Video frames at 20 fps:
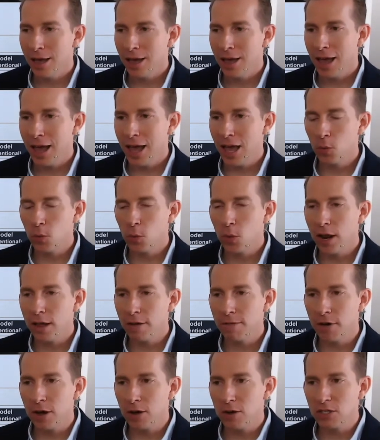And what I
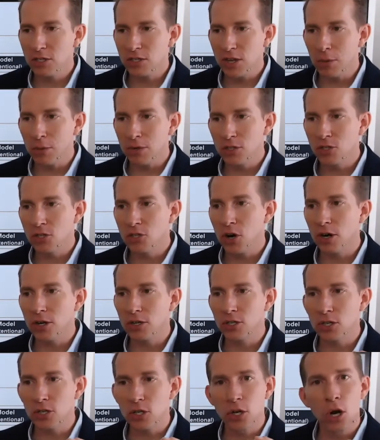found is I would start
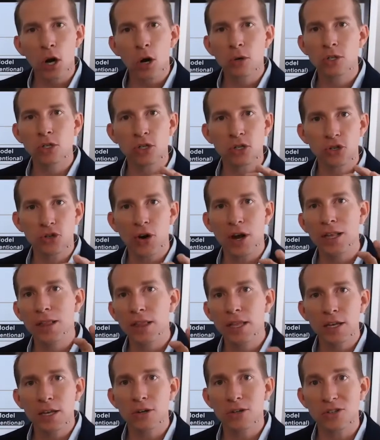to coach and train
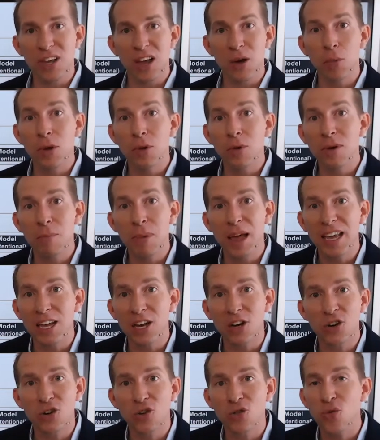leaders, and we would make
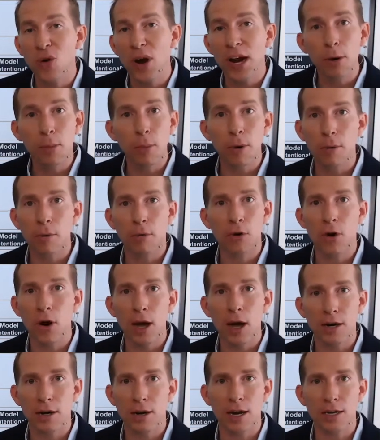incredible
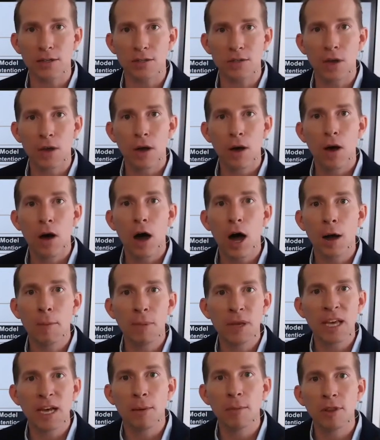progress on
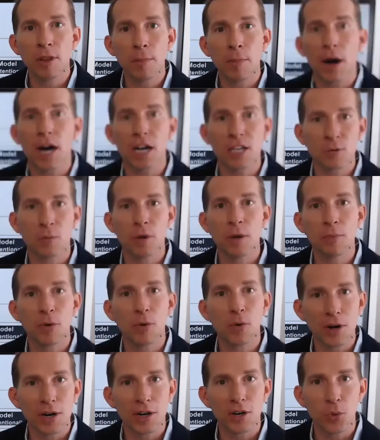becoming the boss people
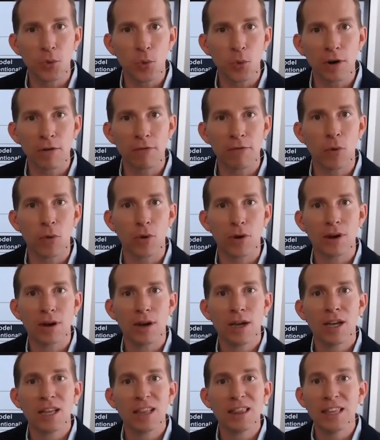wanted to work for,
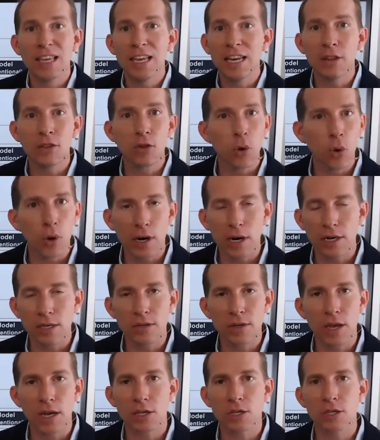leading their
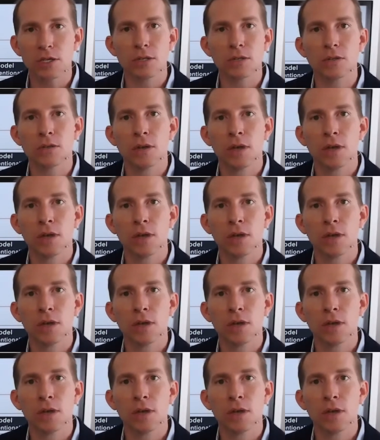organizations.